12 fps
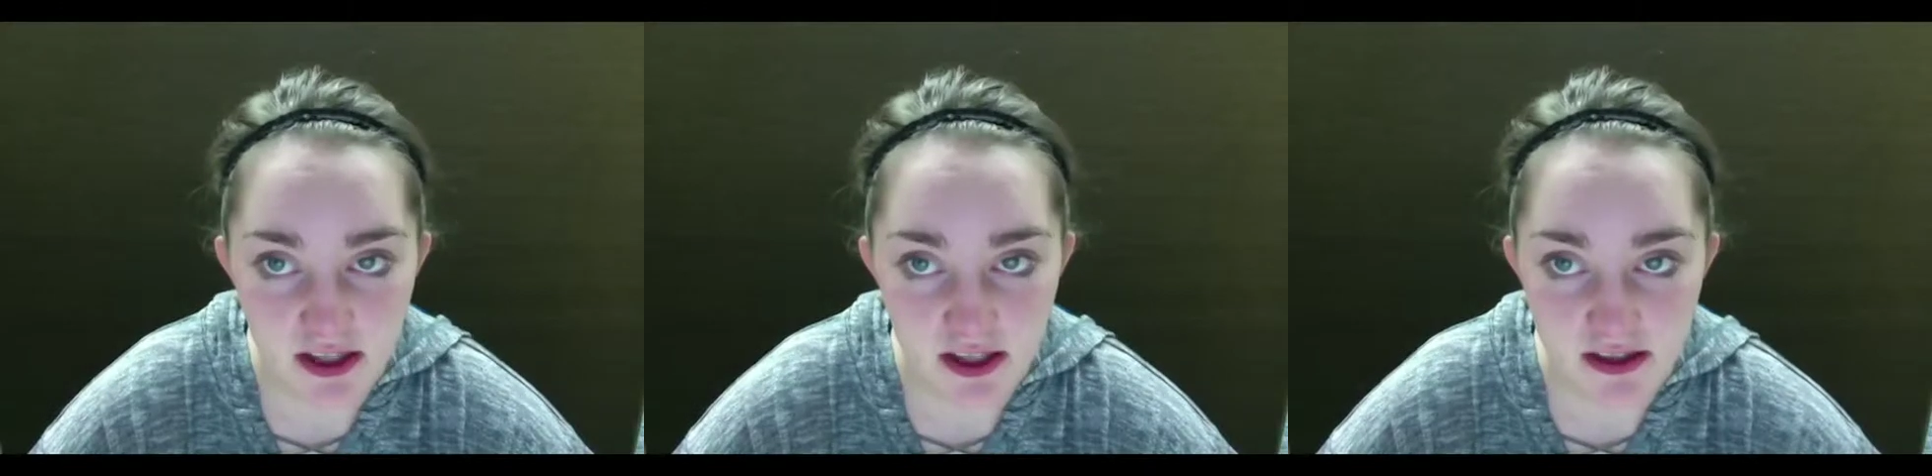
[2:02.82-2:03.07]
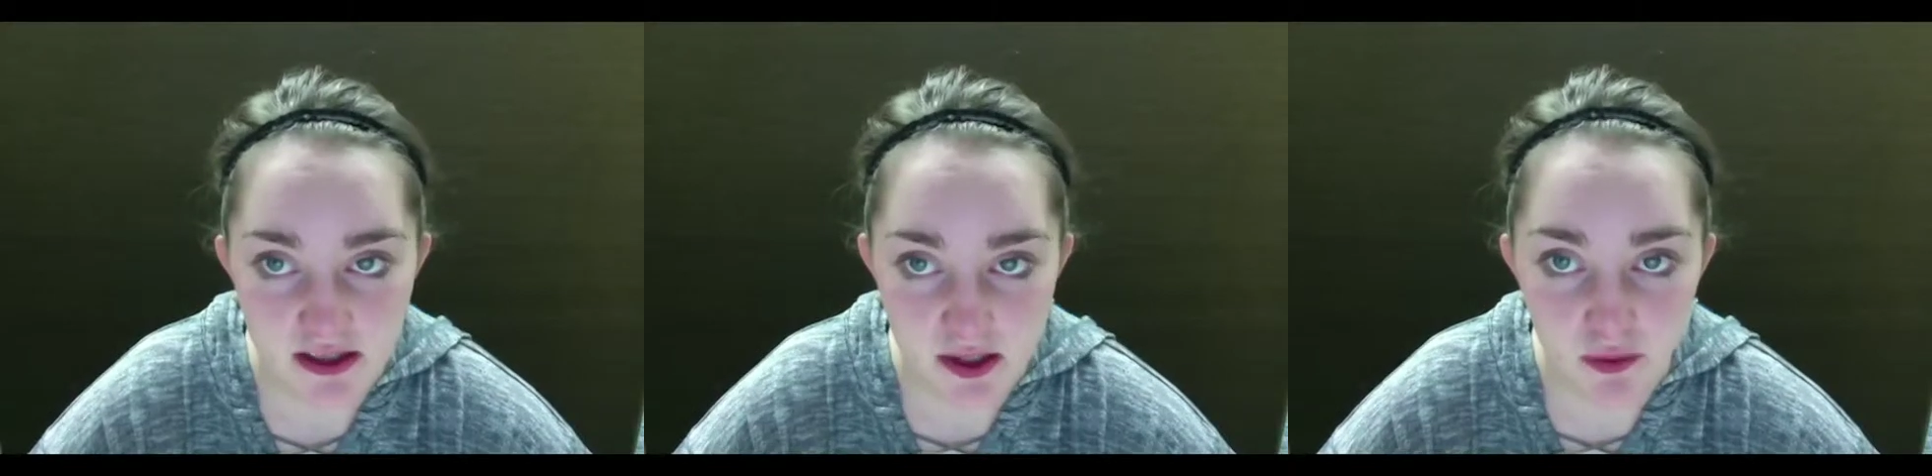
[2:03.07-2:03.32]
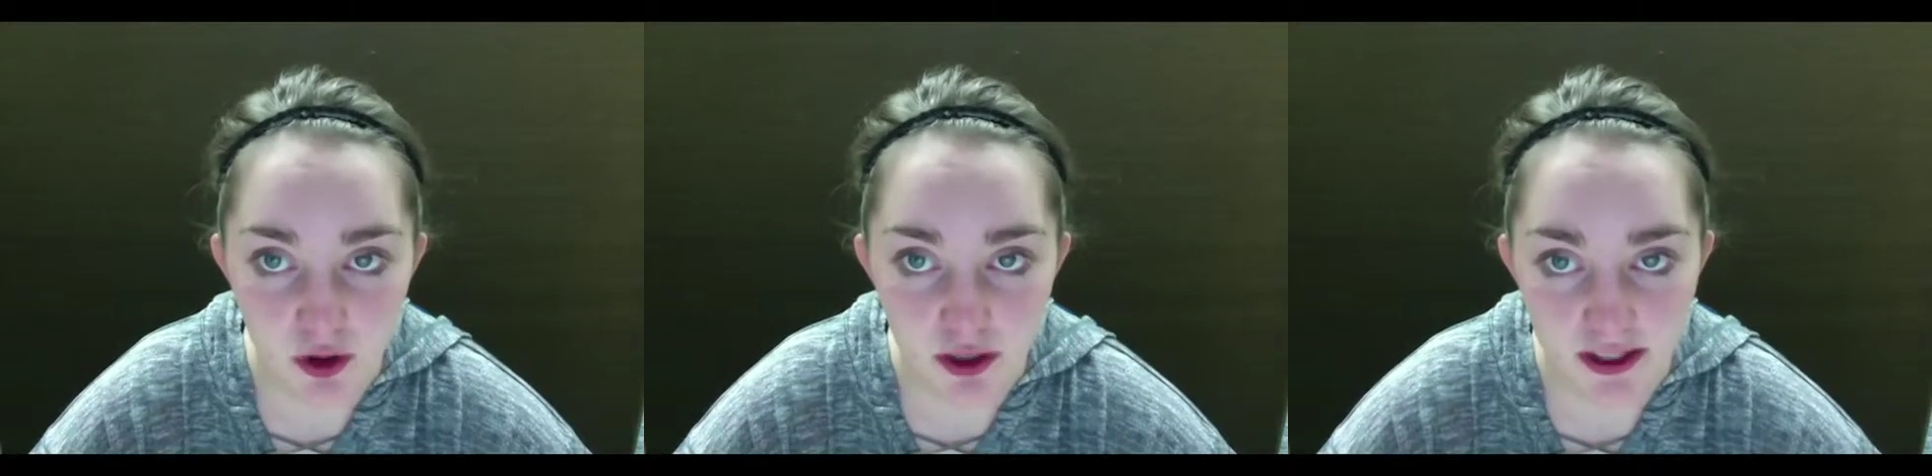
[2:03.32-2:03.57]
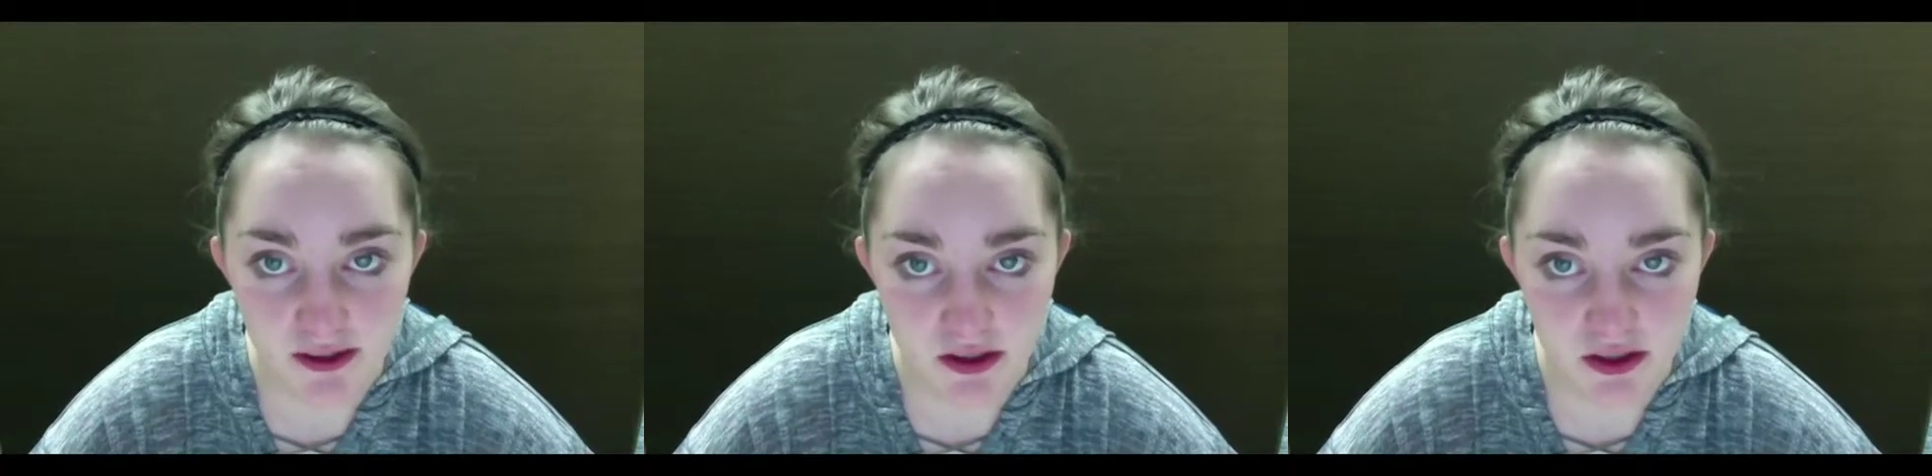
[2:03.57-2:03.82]
and some
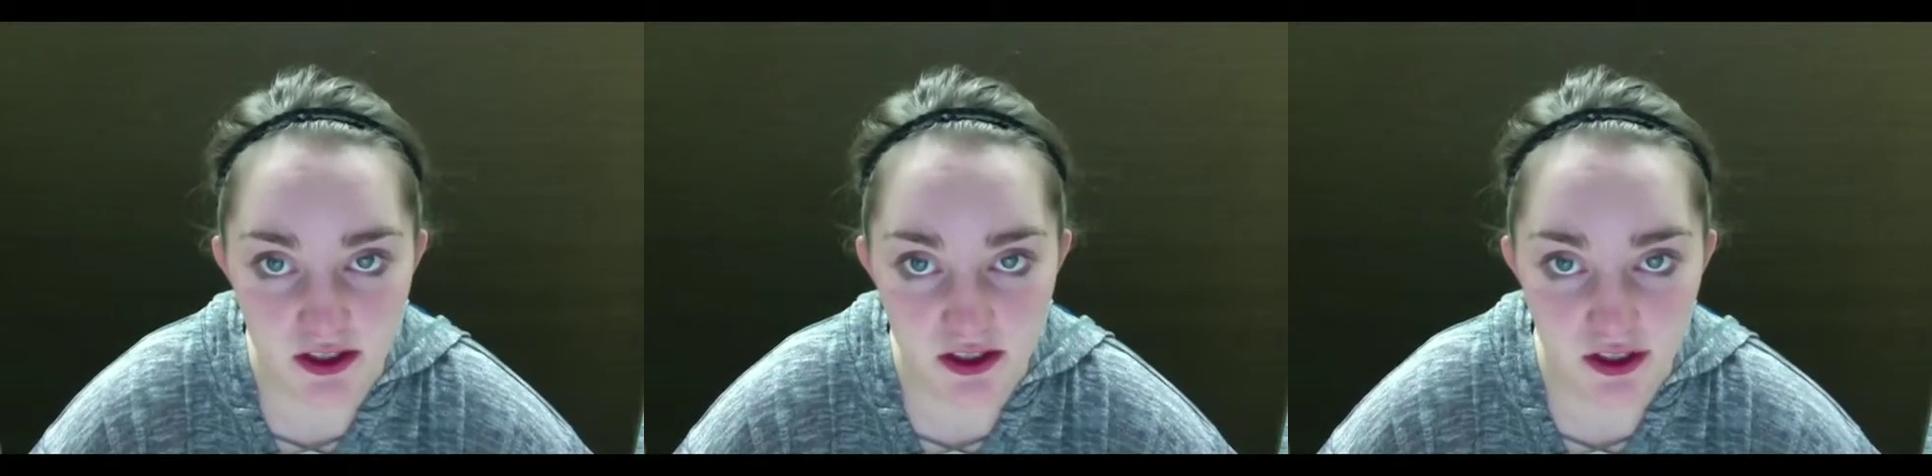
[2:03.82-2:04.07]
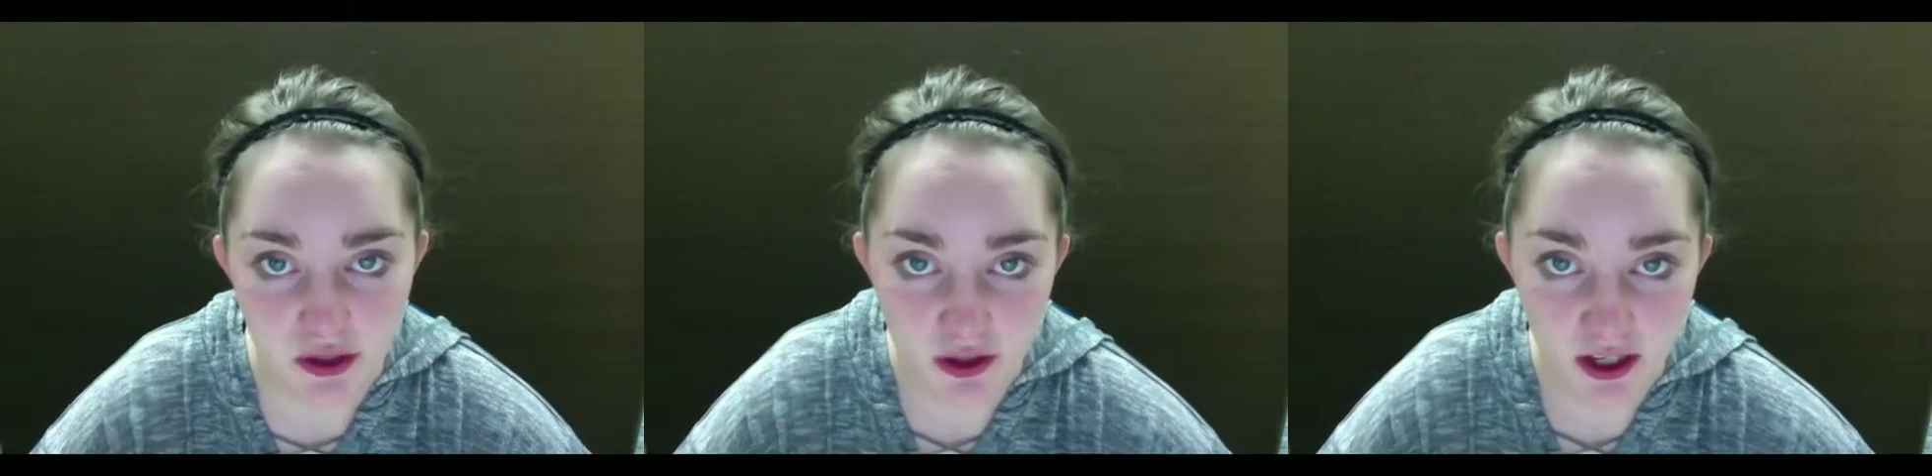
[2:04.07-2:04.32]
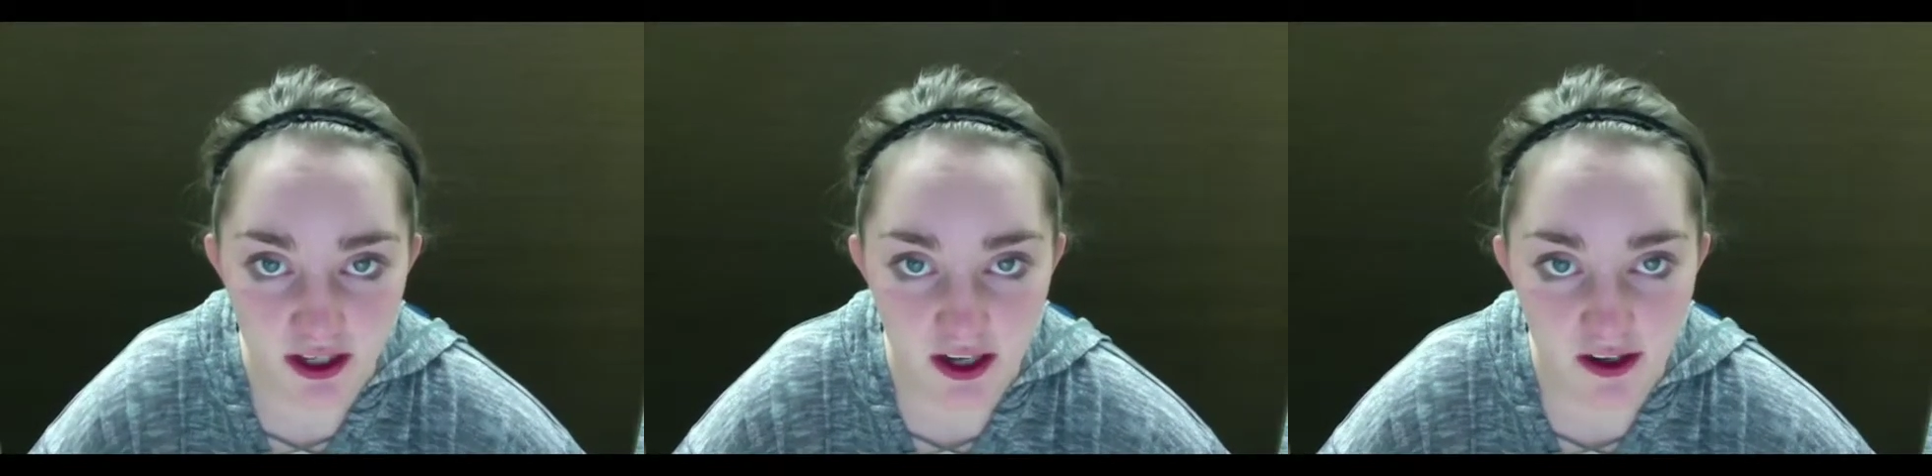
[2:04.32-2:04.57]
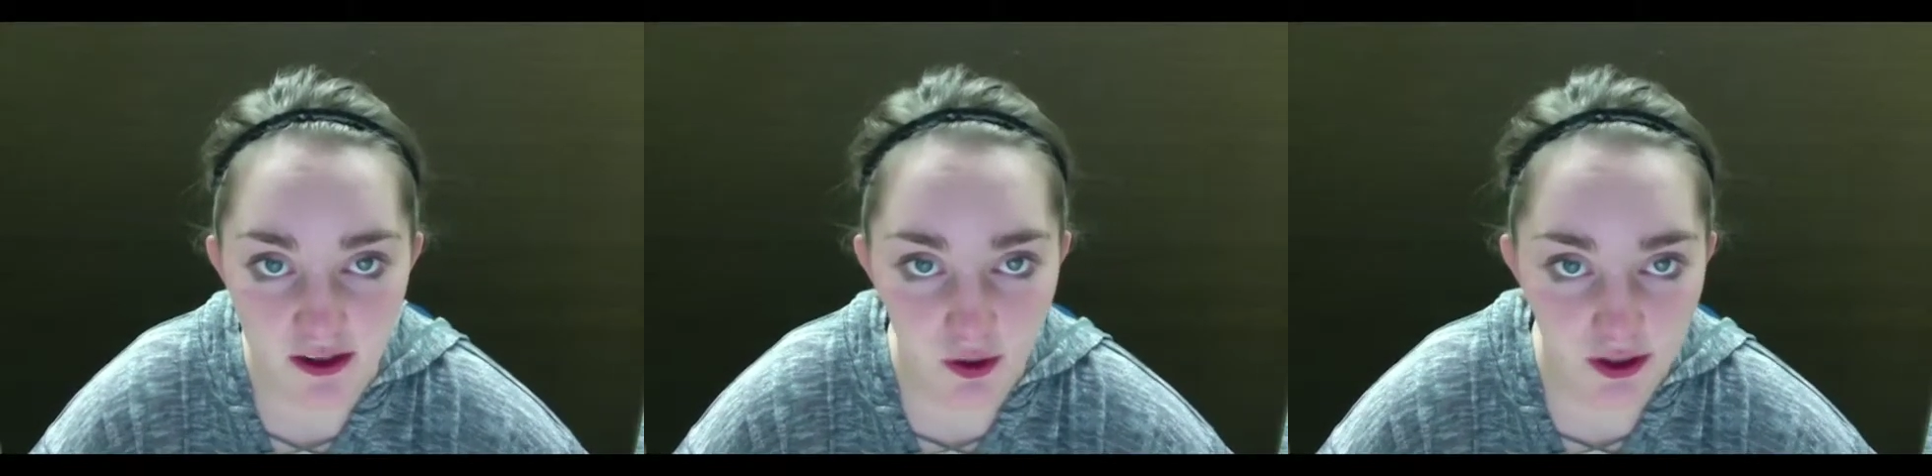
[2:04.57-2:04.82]
organelles within
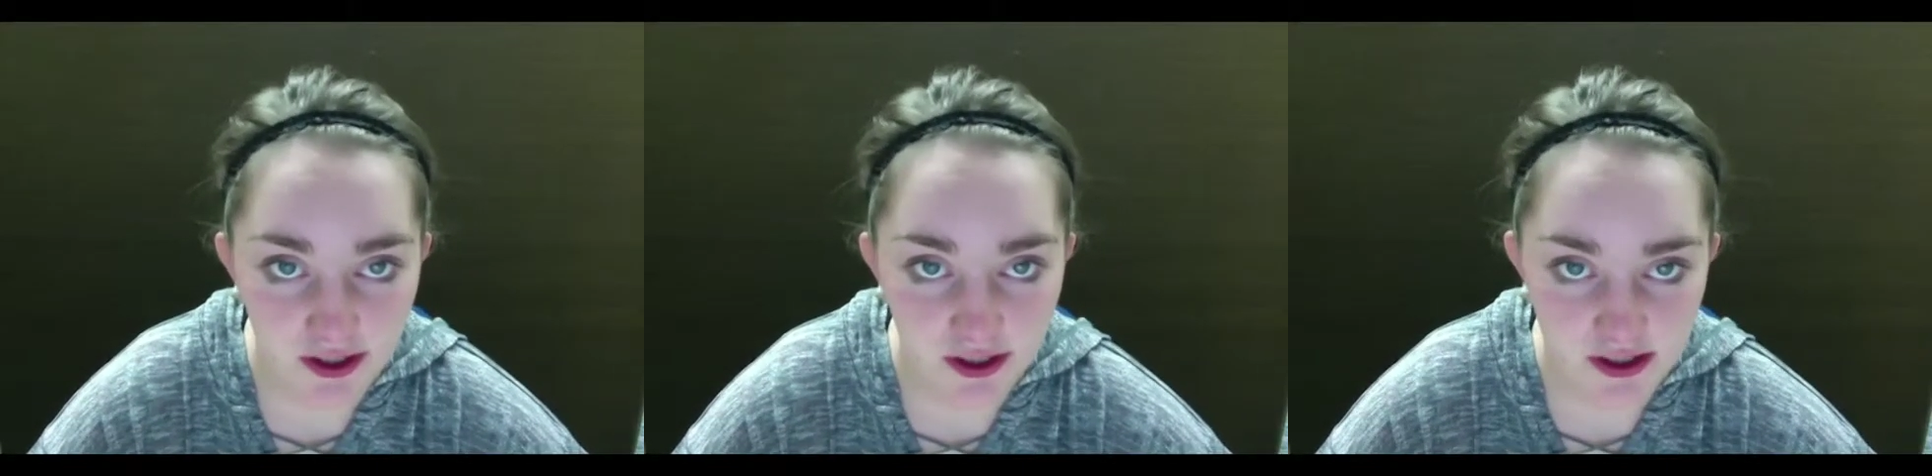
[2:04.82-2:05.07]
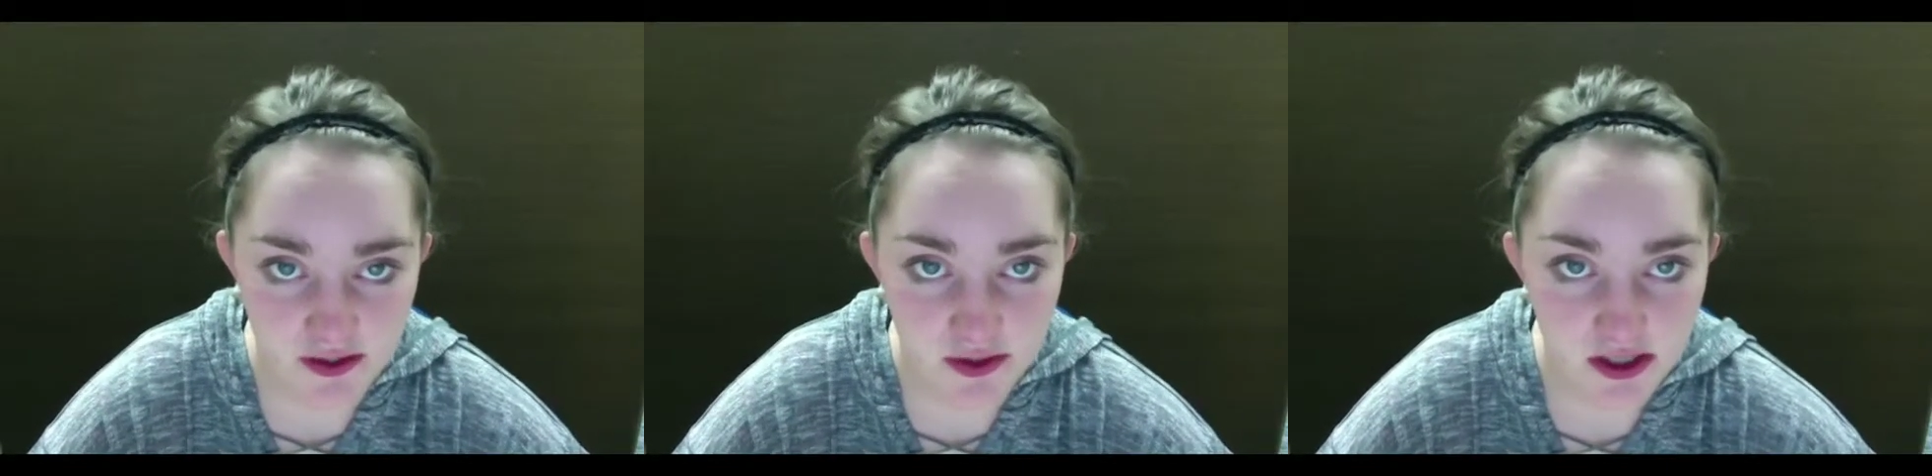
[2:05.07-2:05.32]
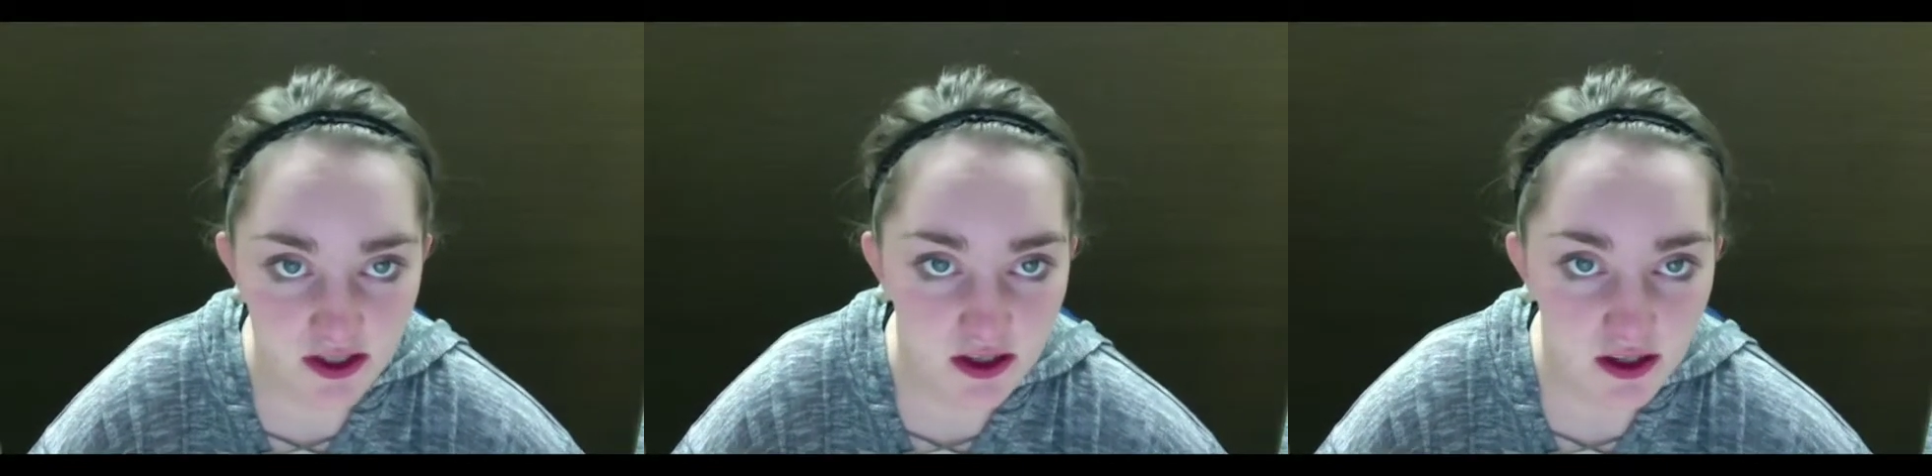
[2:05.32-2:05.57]
eukaryotic organisms.